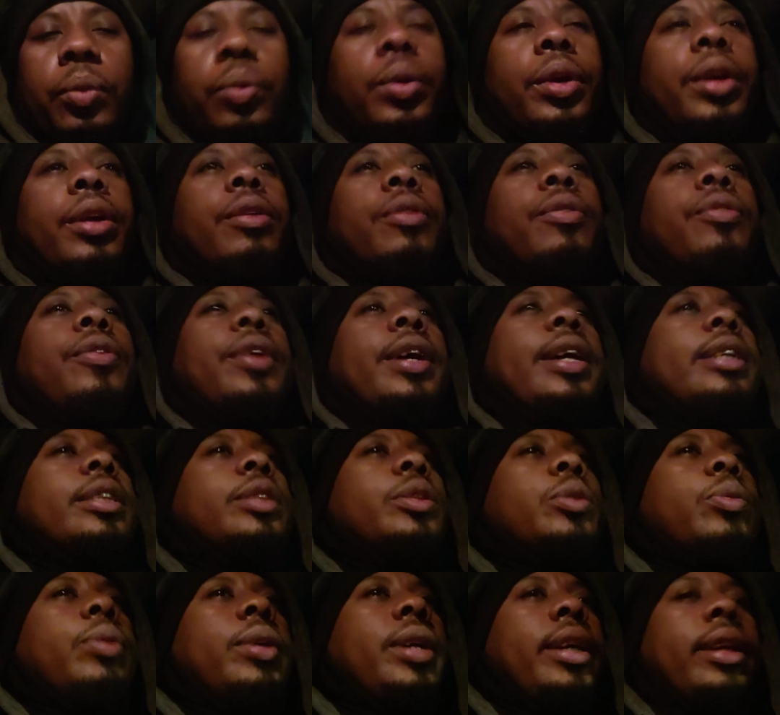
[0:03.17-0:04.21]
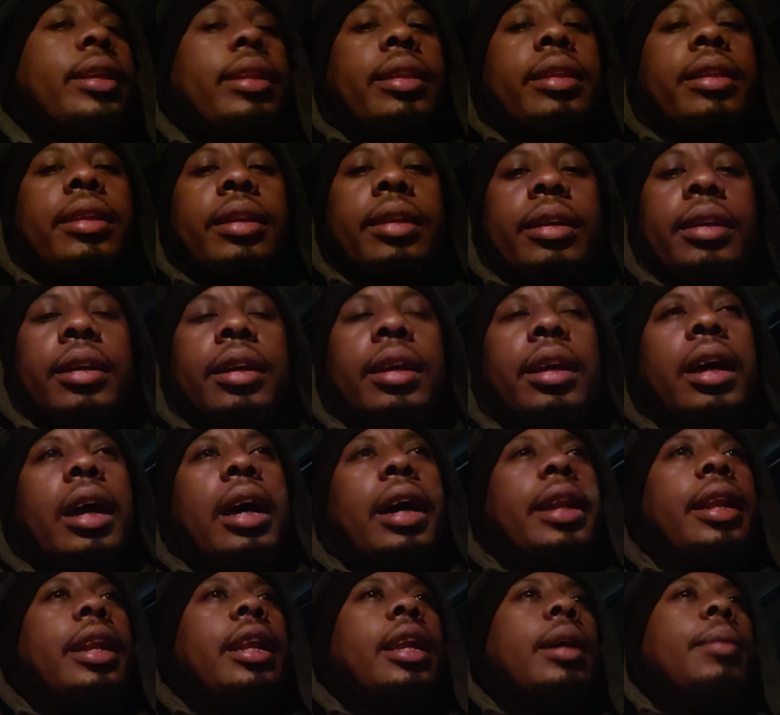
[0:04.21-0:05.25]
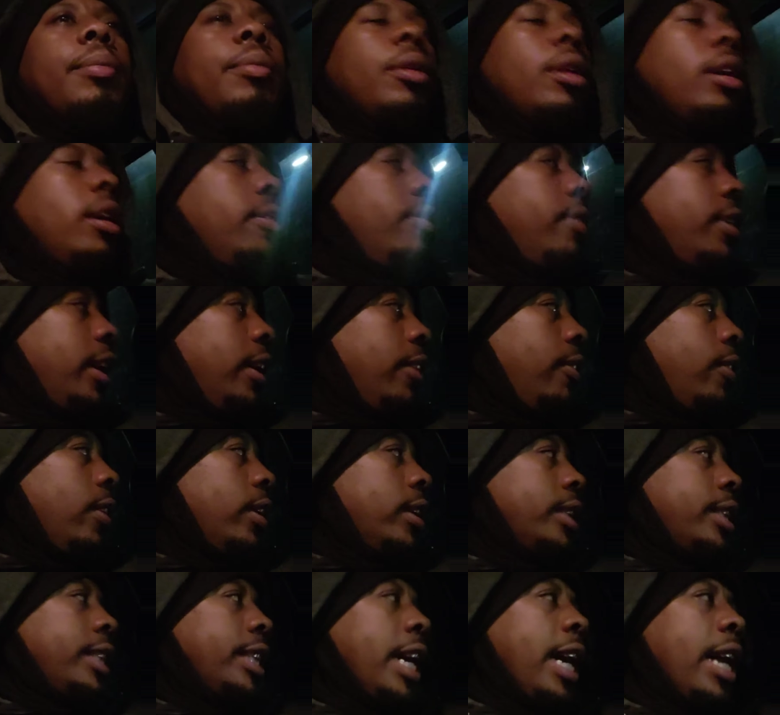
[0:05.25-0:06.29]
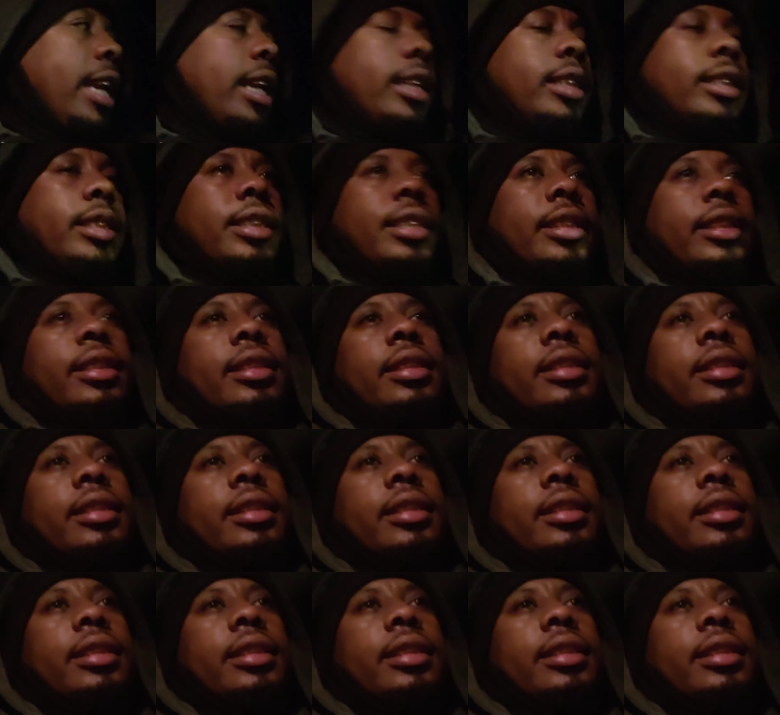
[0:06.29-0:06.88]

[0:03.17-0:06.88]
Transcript: we are faced with a number of different challenges.